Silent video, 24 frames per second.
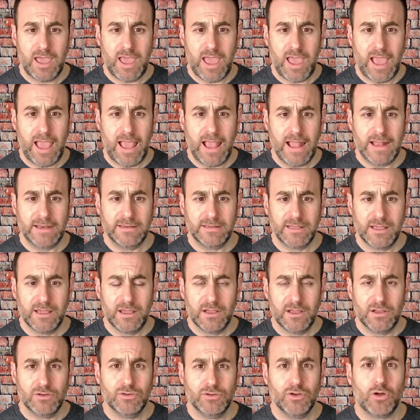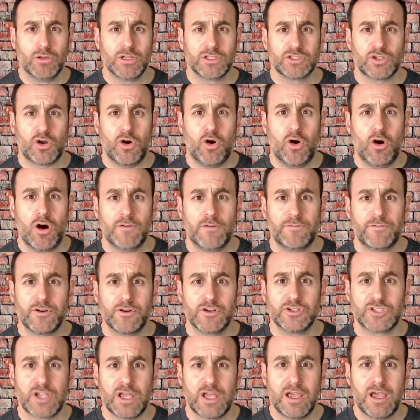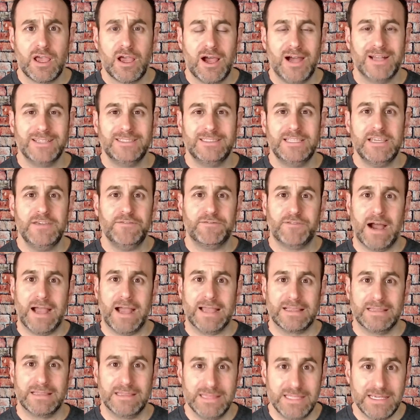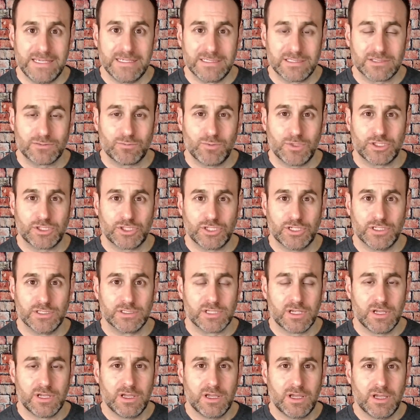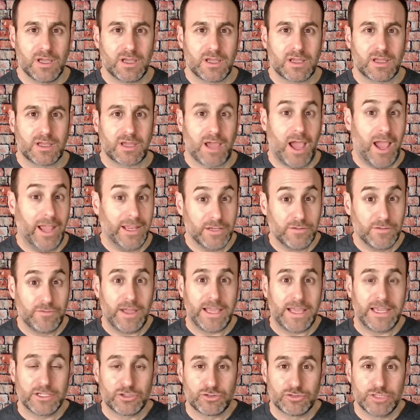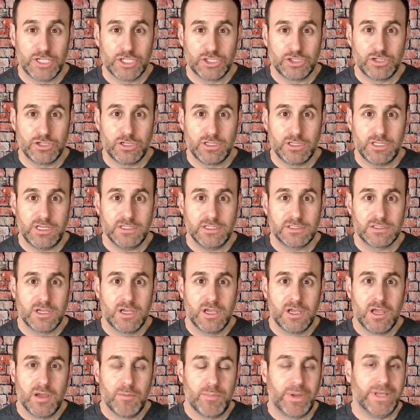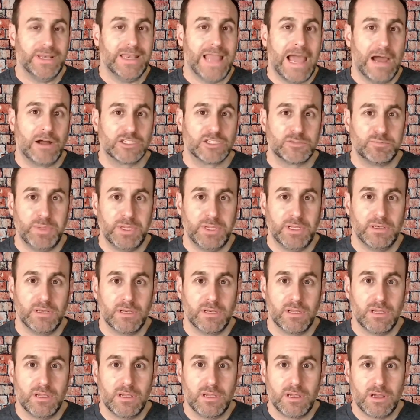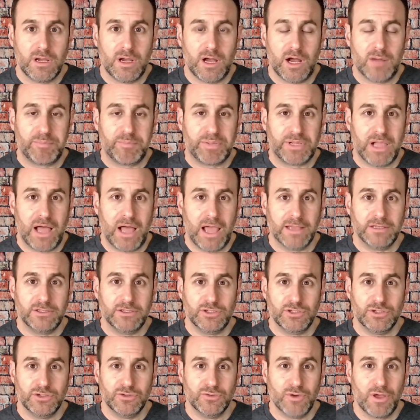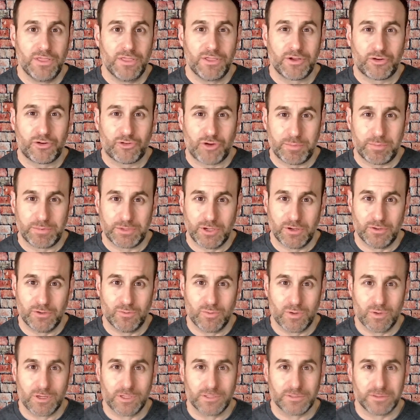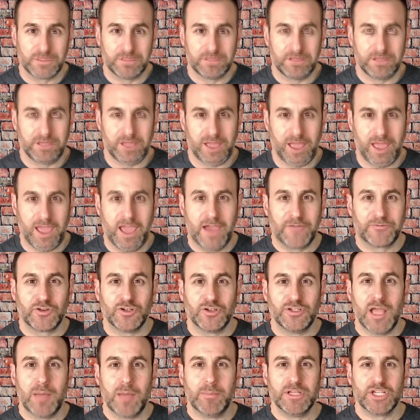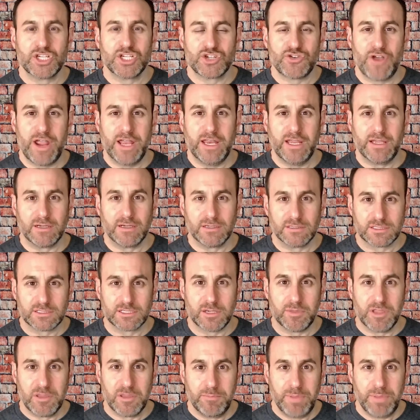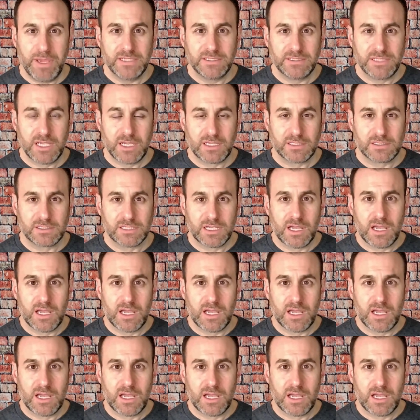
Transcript: and NOLUS offers a DeFi lease, which is kind of like a traditional lease, but now it's been applied to the crypto world. After demonstrating some of the basics,